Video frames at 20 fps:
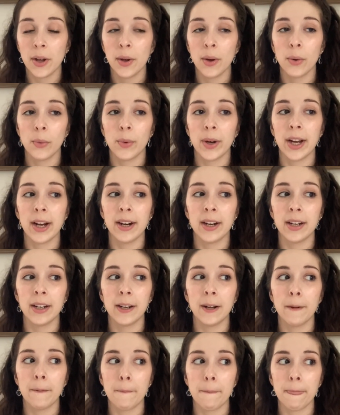
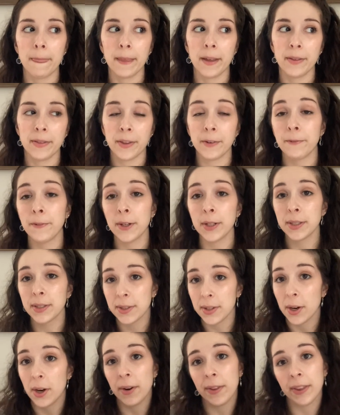where the first
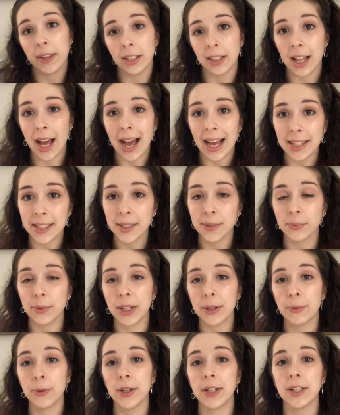third of the class, we
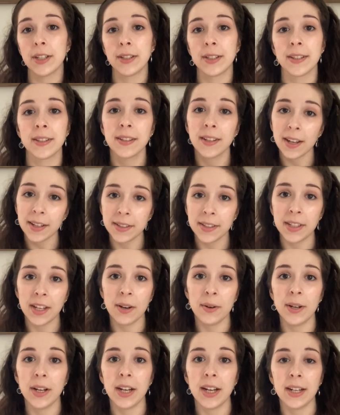would discuss
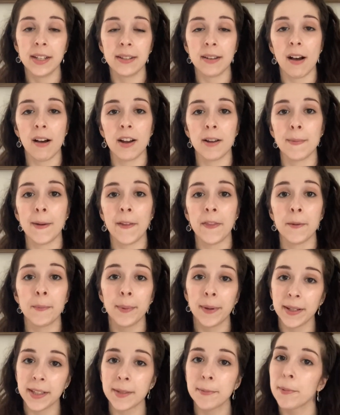yoga, talk about the
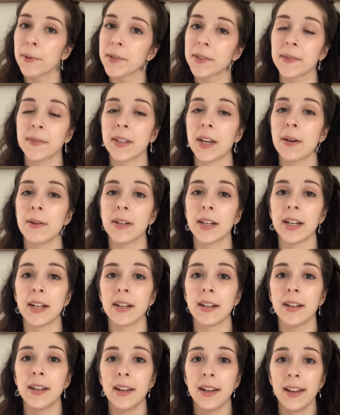principles of
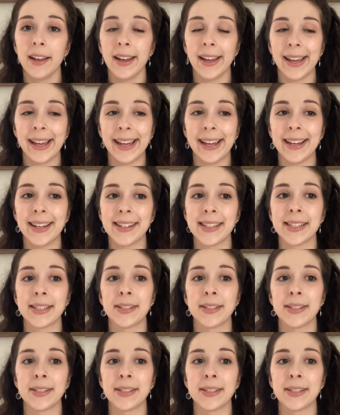yoga, and